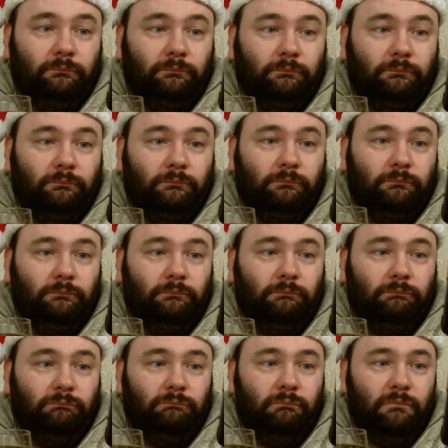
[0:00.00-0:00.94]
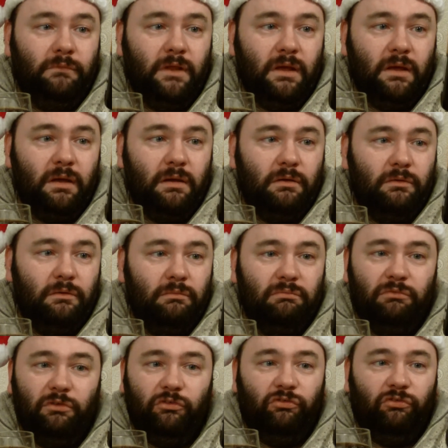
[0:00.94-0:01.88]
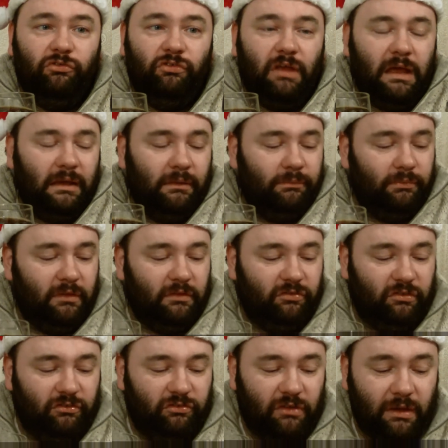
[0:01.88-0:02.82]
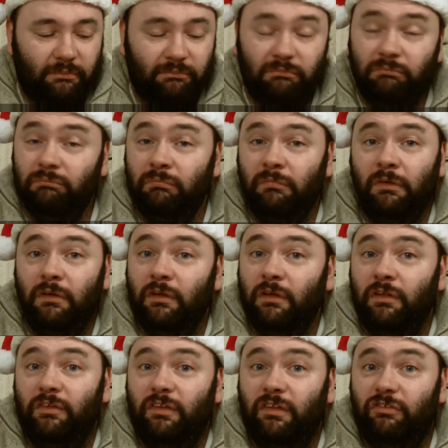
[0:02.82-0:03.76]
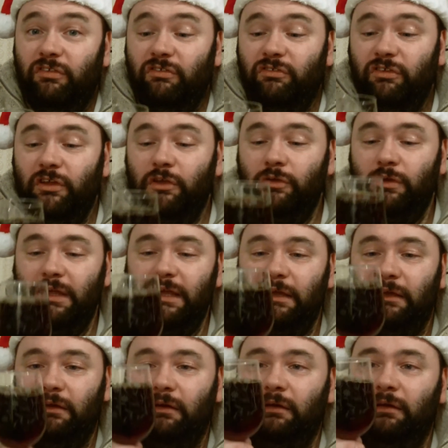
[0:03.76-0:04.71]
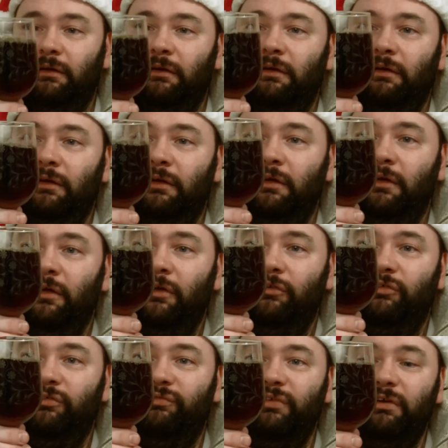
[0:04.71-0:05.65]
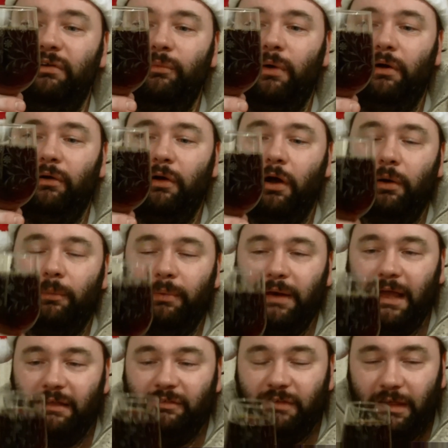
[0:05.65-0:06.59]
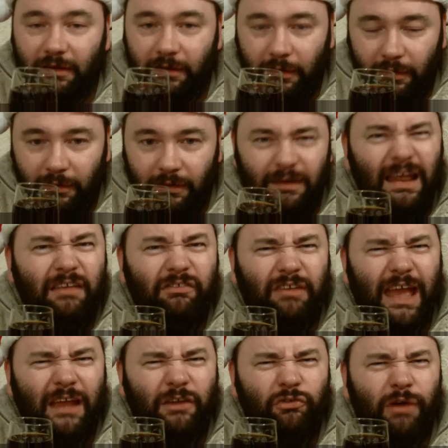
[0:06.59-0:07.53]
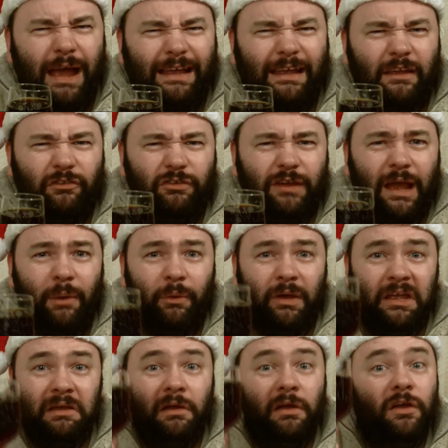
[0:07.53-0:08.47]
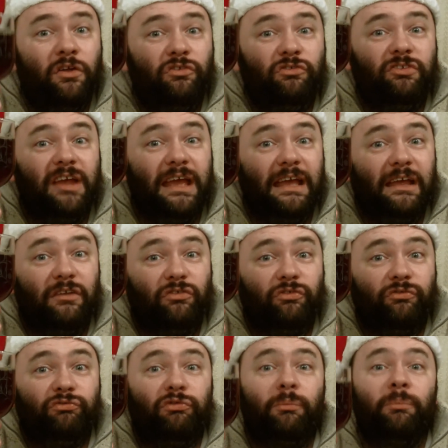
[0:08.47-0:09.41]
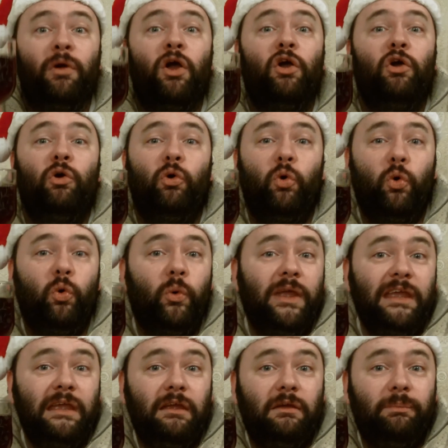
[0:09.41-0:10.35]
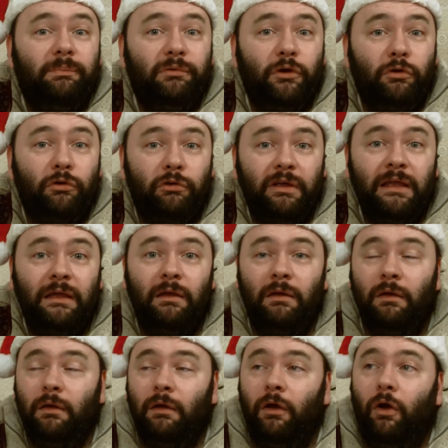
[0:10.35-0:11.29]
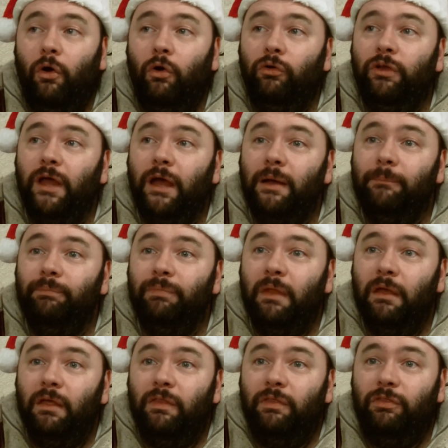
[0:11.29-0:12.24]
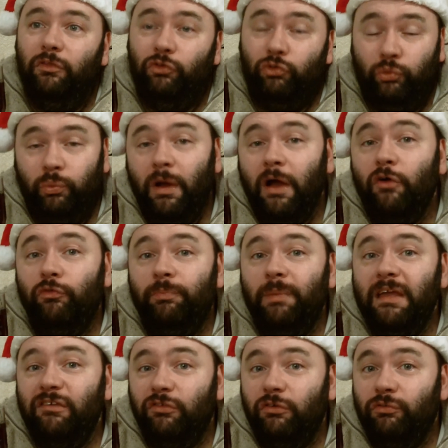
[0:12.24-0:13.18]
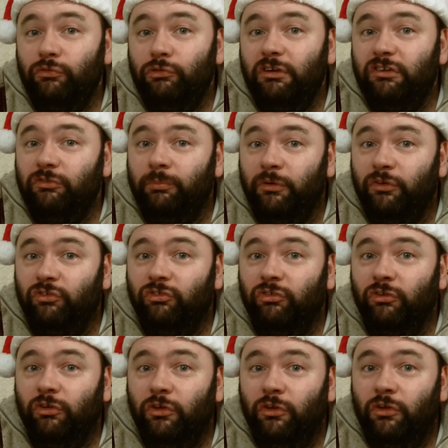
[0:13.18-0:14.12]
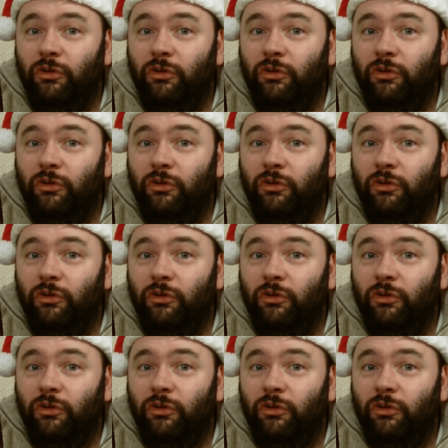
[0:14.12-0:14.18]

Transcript: no, doesn't say. This is a unique. It's very well carbonated. Let's get cracking, shall we? Cheers from Huig Brewery. On the 12 Beers of Christmas